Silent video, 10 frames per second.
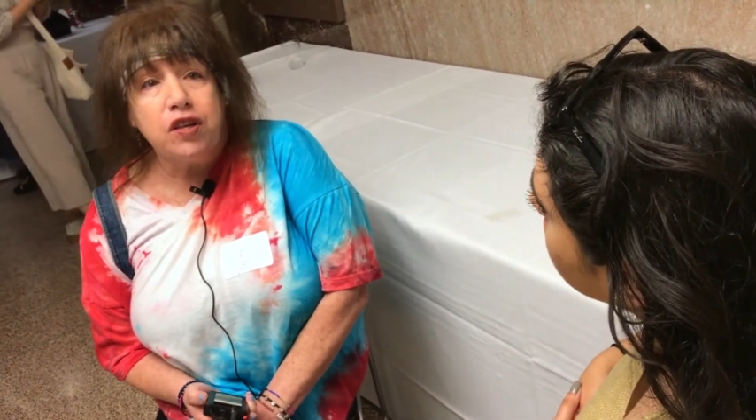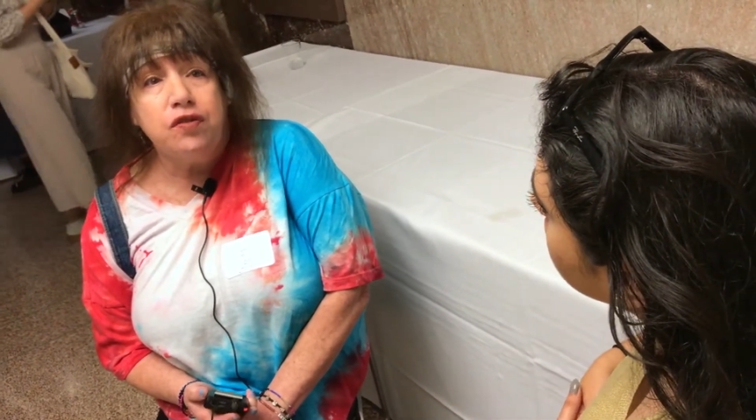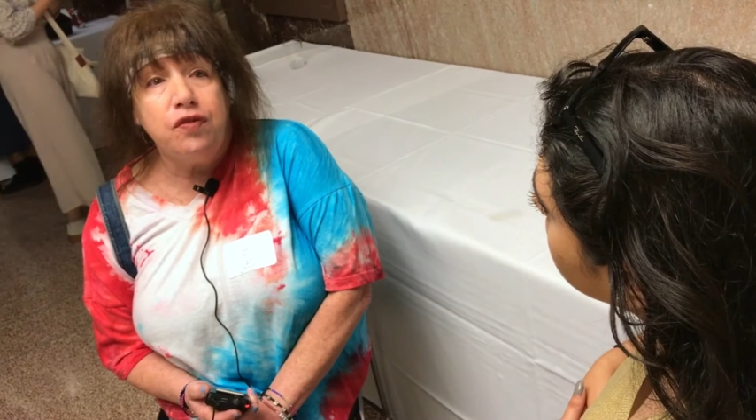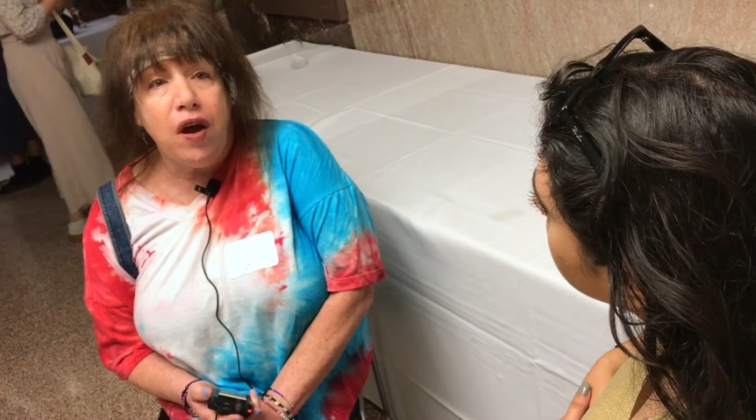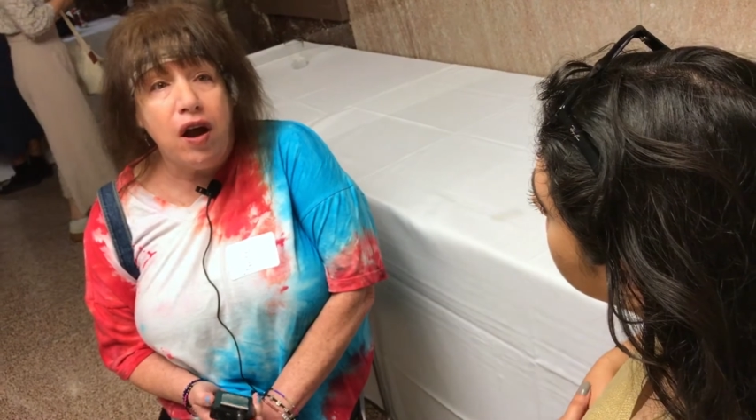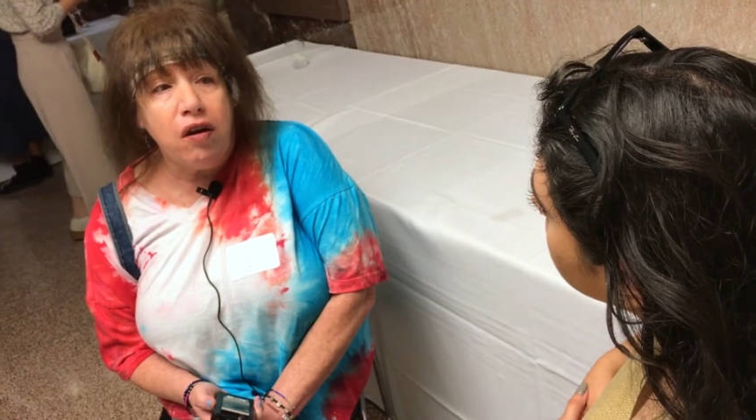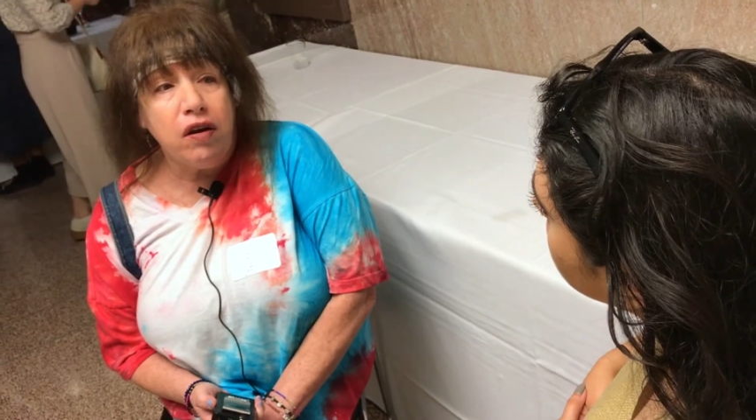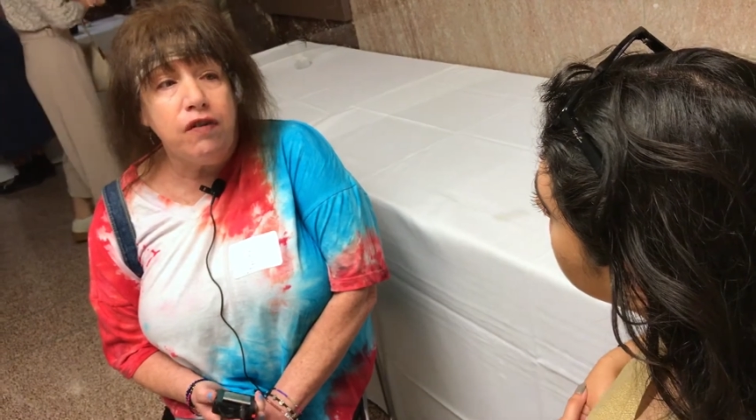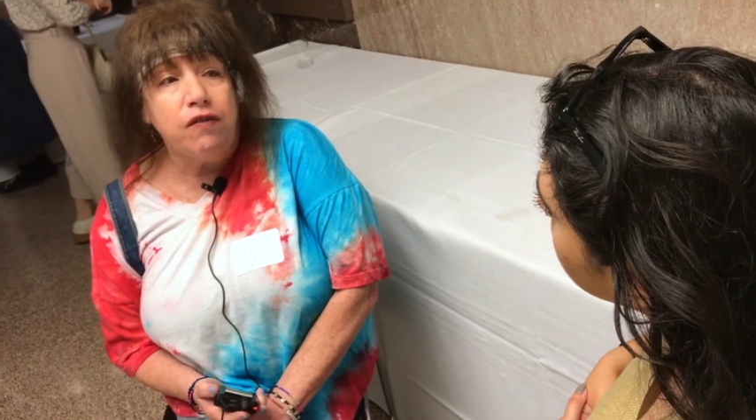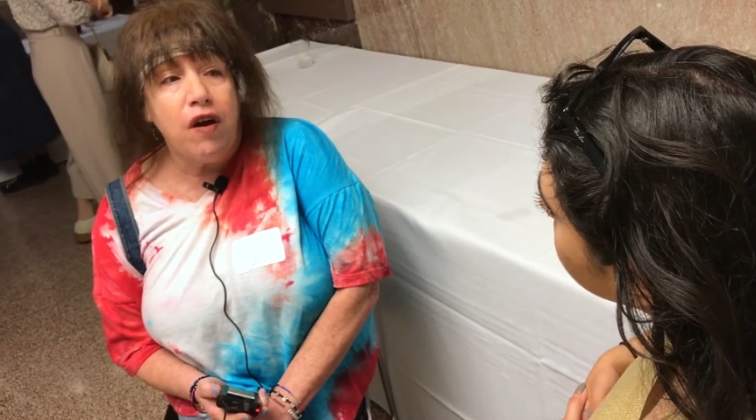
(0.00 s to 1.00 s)
I think it's
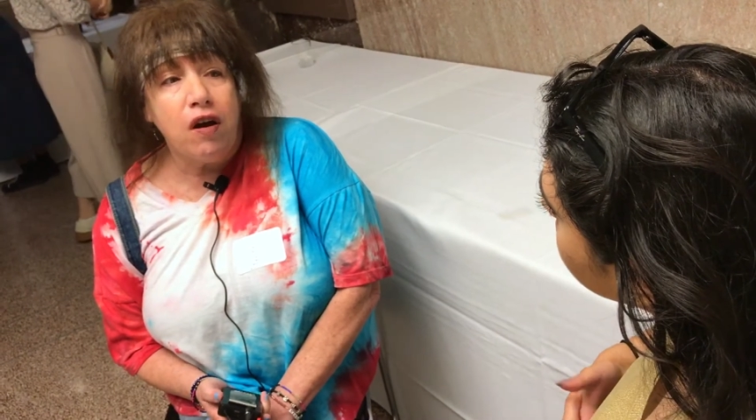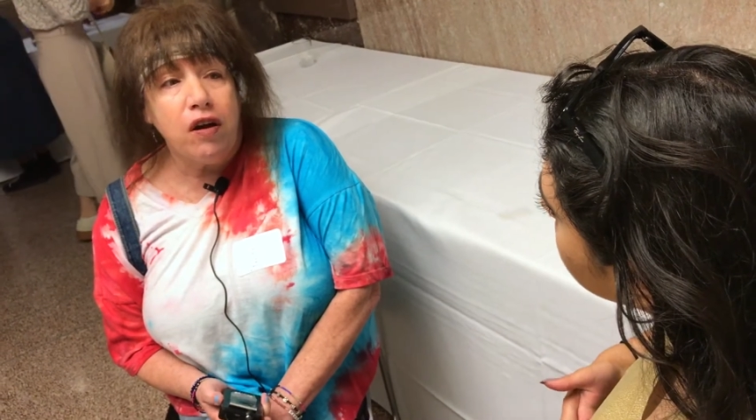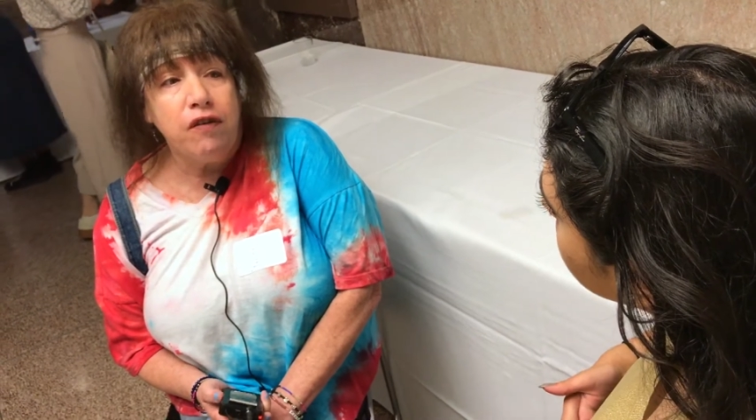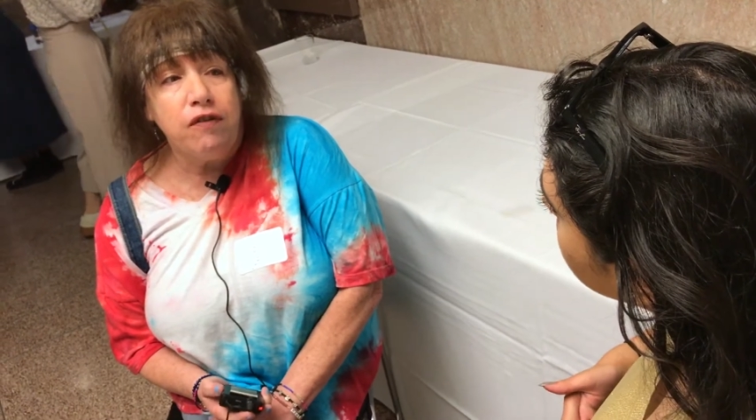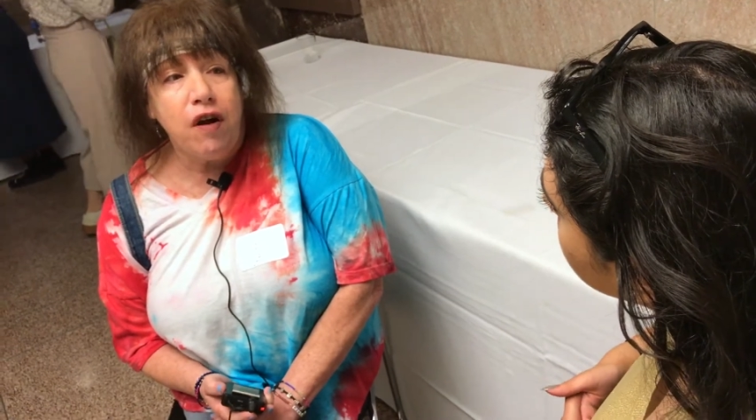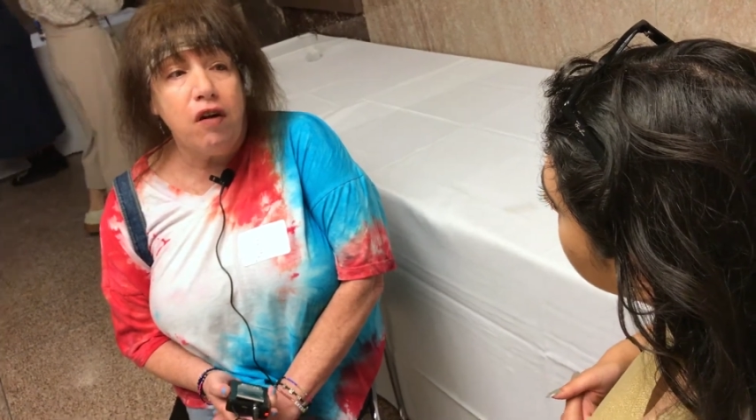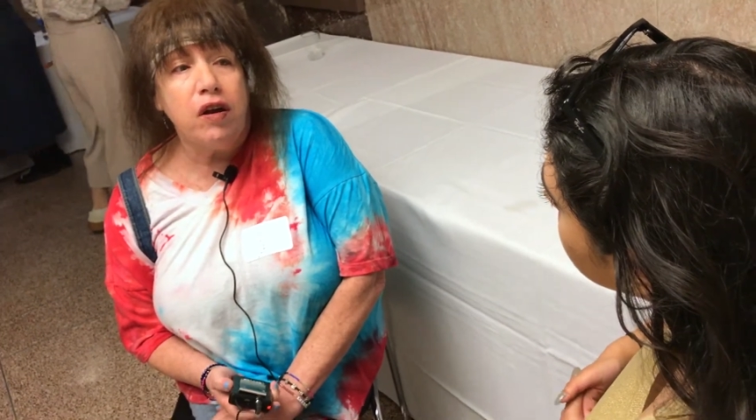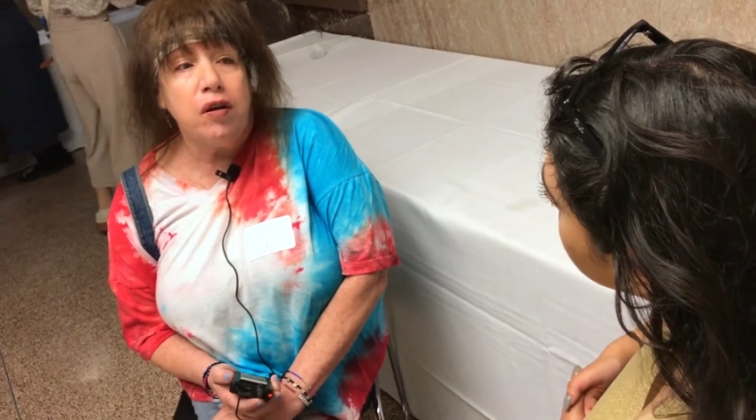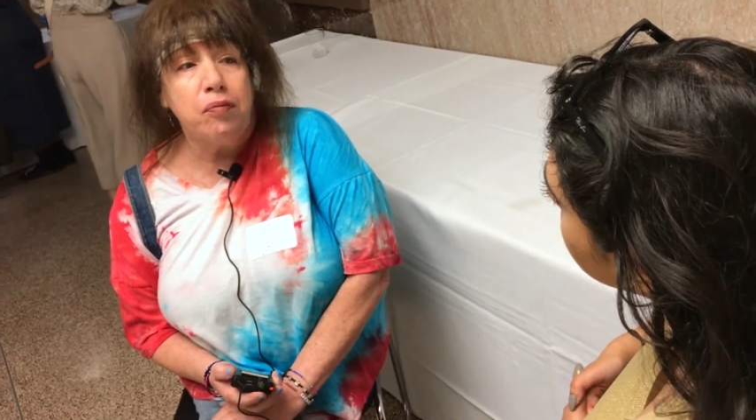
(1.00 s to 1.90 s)
very, very,